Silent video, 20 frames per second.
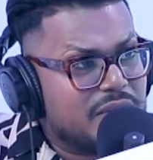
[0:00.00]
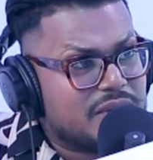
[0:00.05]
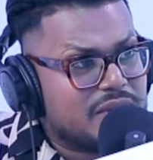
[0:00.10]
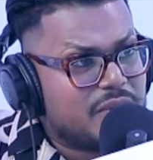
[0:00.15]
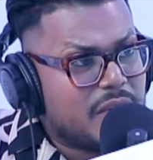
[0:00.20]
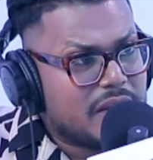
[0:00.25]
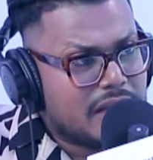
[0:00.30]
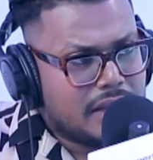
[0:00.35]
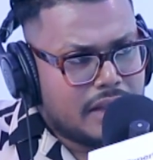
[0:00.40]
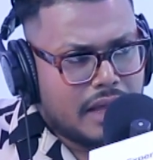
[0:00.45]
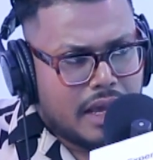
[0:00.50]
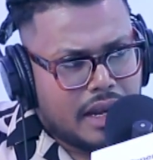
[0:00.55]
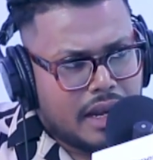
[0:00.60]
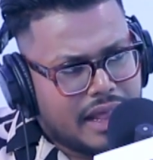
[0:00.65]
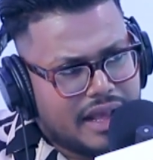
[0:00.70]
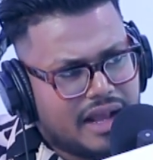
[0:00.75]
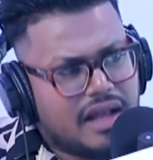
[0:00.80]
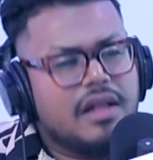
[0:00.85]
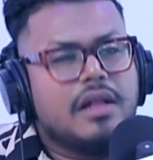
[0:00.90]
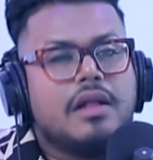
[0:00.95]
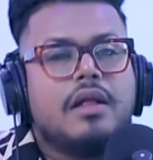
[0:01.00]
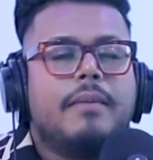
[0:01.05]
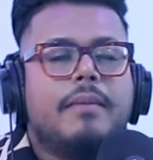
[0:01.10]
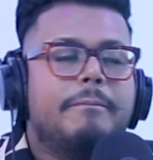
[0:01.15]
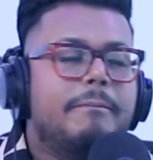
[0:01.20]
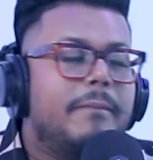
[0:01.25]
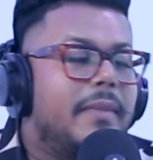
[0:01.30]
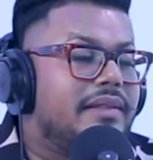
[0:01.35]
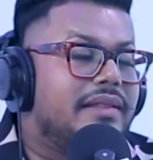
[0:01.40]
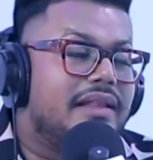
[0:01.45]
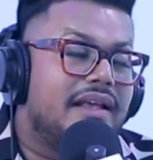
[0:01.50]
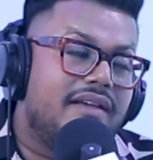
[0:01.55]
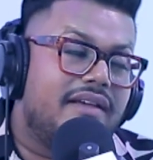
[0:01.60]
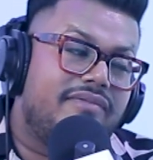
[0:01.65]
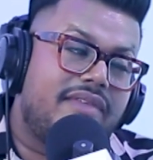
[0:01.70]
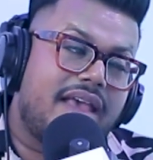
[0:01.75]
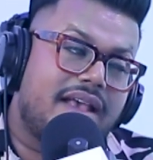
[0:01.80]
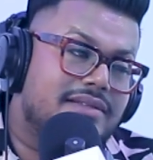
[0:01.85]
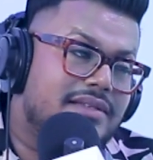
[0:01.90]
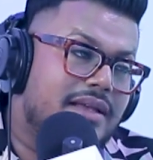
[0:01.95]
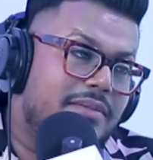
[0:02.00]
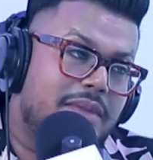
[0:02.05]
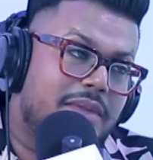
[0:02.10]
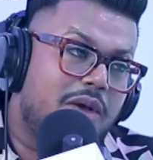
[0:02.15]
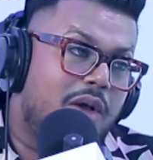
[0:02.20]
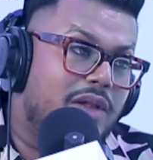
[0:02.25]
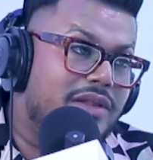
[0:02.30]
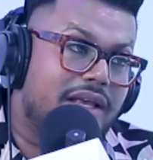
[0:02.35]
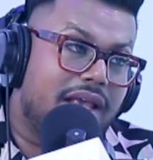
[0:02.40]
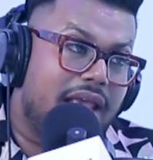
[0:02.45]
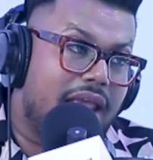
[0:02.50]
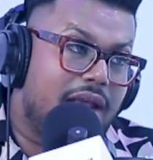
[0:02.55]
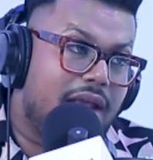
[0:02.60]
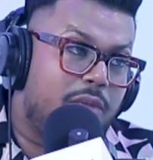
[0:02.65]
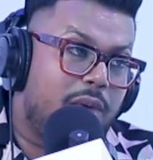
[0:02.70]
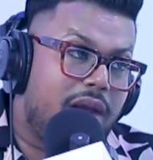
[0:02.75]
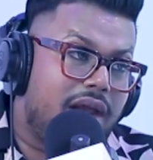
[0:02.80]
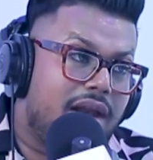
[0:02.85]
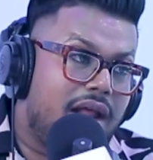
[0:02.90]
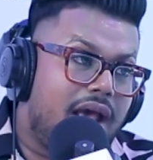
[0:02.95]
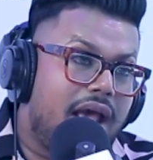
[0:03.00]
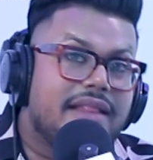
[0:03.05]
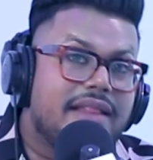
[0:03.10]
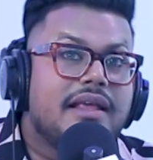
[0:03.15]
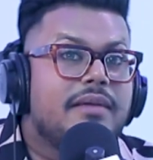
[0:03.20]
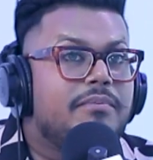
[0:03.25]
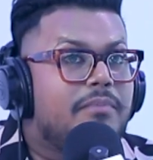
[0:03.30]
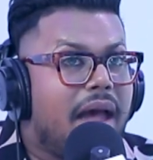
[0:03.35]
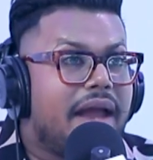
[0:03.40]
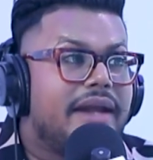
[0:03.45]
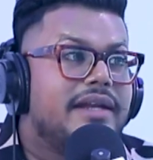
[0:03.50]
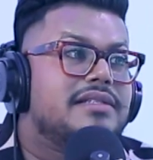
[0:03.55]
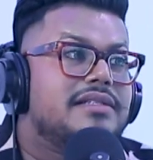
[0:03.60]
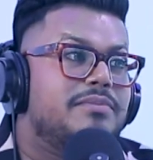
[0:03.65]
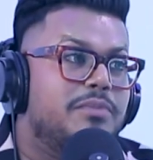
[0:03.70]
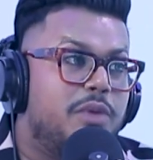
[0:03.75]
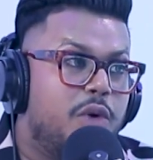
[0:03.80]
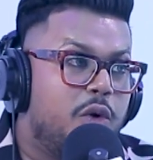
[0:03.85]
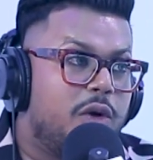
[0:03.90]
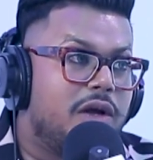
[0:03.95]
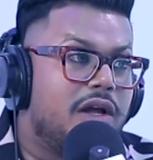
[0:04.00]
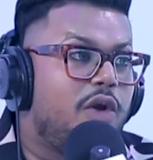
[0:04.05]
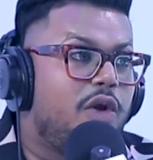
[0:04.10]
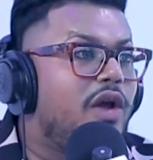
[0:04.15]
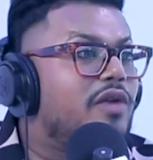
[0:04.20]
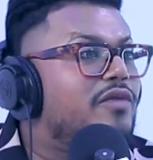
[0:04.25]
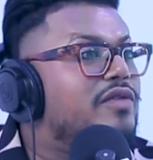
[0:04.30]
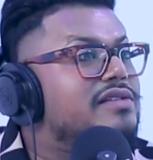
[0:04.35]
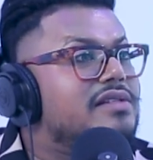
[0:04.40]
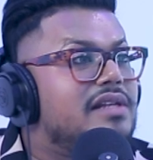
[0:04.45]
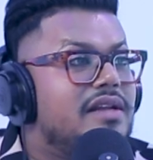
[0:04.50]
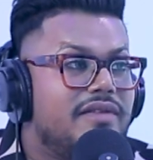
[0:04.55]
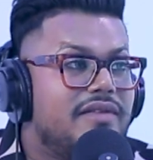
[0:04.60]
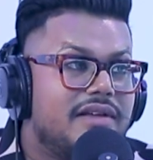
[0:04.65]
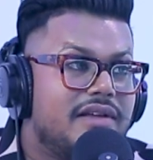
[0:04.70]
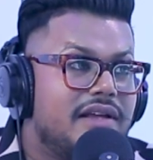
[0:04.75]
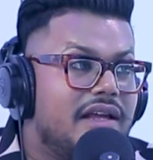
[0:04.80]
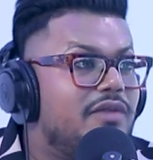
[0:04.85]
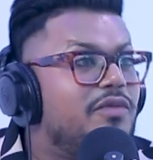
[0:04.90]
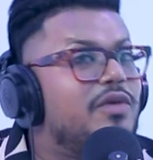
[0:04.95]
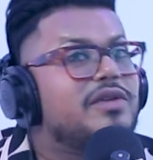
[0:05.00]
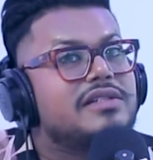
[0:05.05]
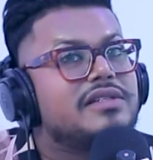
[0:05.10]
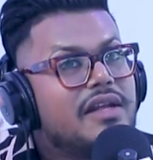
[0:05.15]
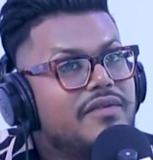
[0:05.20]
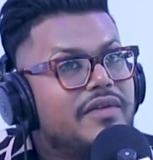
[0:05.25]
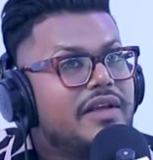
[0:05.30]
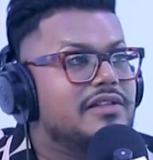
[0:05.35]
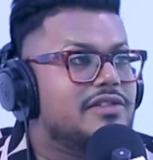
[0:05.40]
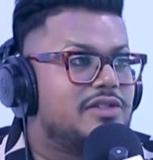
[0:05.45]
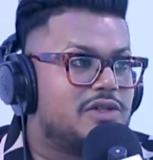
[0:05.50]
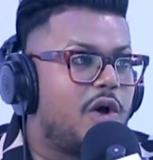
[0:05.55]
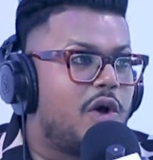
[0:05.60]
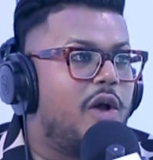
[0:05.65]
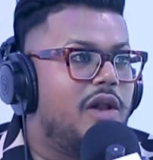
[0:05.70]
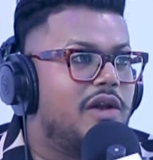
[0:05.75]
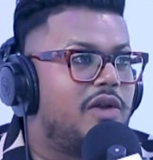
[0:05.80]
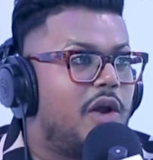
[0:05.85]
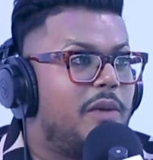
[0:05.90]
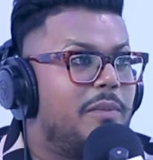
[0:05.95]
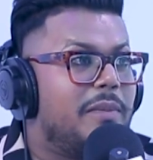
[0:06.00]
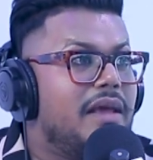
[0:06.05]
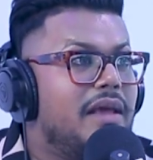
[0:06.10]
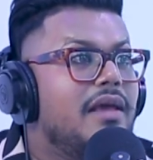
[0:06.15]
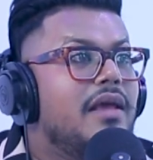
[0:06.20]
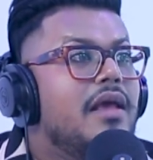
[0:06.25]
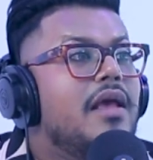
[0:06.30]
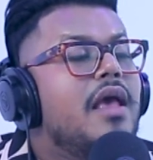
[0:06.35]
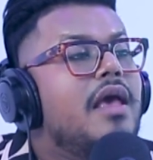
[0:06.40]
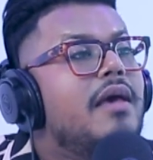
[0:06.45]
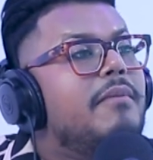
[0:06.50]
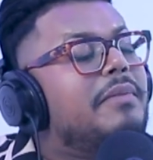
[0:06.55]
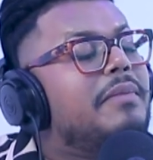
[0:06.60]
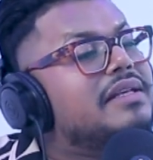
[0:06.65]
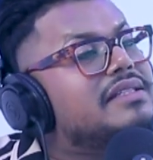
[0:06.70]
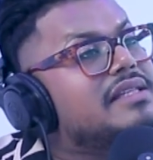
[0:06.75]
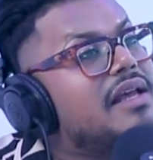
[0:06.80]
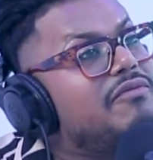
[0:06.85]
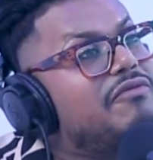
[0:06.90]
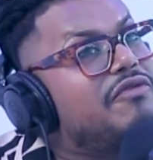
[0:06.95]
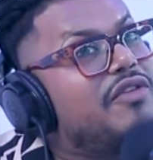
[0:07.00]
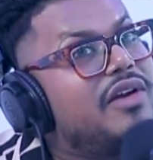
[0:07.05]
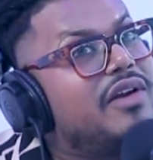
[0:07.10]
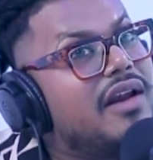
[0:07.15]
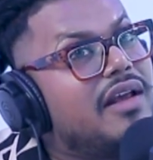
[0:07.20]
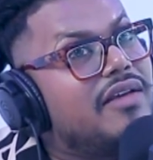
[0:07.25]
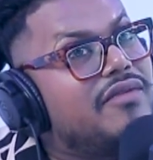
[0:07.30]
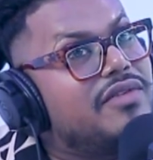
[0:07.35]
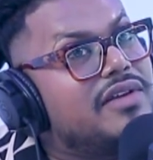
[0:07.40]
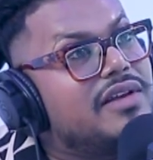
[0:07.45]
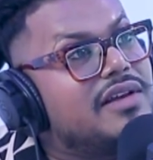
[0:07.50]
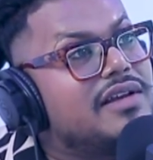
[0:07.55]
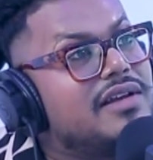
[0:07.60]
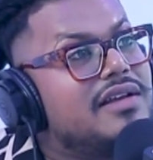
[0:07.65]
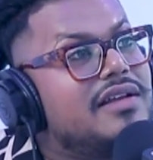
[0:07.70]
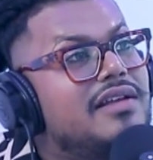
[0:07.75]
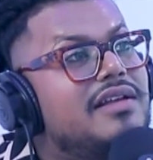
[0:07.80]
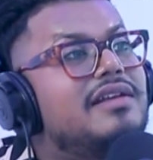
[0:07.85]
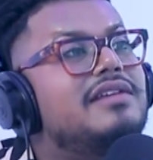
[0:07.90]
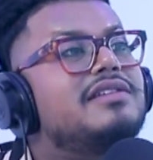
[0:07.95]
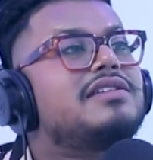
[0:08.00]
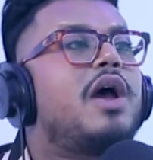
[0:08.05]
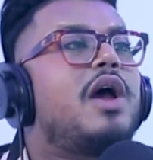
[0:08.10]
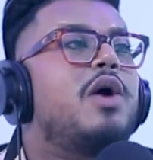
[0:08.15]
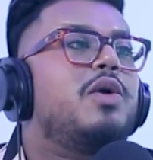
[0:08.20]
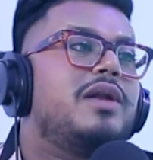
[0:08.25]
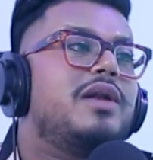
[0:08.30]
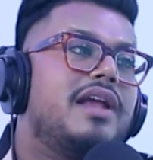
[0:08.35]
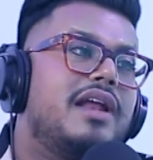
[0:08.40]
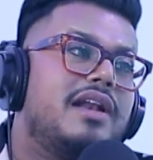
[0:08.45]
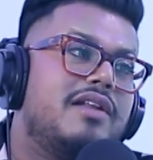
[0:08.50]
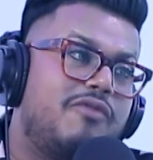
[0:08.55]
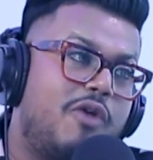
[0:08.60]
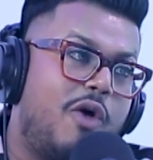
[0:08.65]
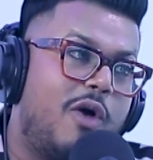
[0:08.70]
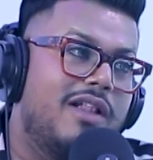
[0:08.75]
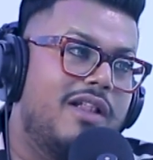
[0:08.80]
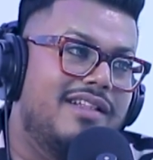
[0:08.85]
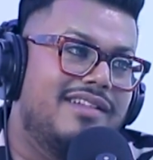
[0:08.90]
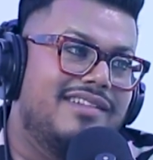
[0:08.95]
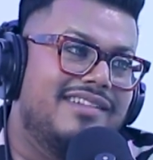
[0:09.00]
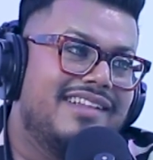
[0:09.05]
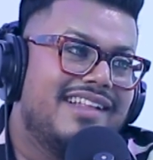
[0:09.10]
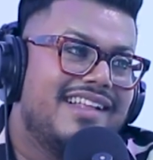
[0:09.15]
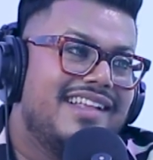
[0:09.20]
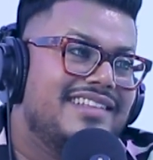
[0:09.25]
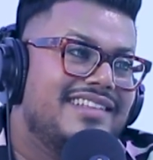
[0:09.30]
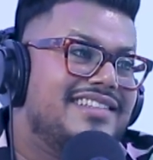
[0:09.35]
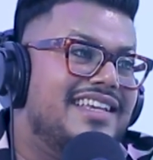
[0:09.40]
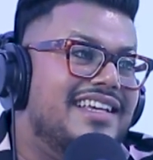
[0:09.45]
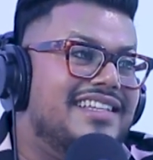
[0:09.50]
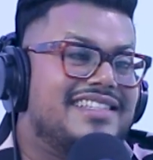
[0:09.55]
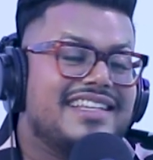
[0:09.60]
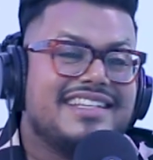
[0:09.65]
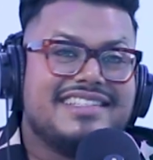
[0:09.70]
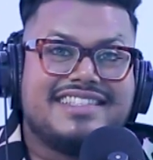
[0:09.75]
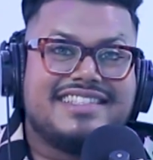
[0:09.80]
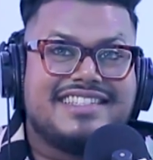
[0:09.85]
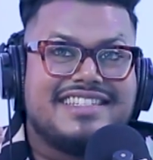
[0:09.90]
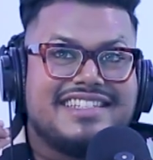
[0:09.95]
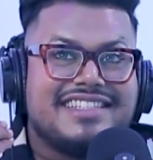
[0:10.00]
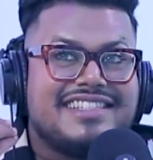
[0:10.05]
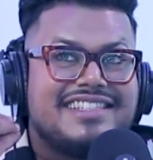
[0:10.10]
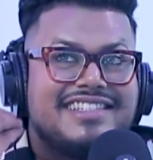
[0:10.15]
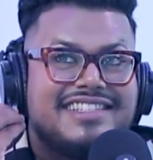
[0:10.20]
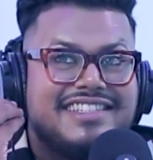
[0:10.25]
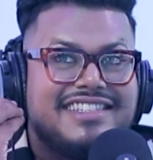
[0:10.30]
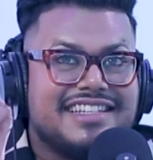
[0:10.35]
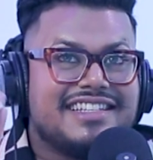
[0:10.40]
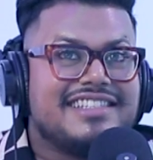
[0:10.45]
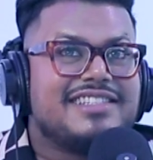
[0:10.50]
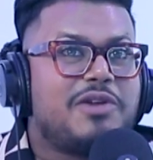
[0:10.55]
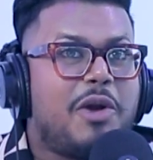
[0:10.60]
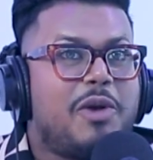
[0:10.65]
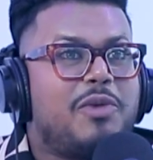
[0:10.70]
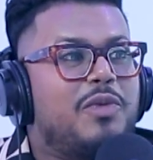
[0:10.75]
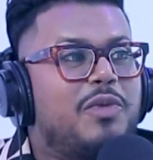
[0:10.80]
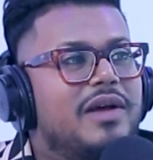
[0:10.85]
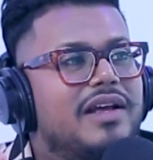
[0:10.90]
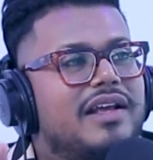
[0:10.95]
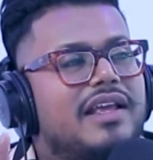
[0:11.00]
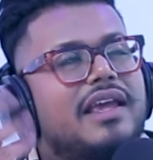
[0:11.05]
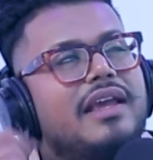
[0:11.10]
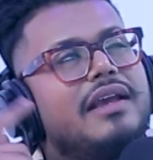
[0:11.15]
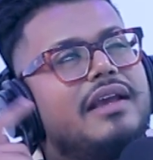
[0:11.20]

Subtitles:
whether they are like, there's something called the gay radar. I think mine is broken, or it was never installed on me, because I'm forever shouting at a wall. So it's just not working.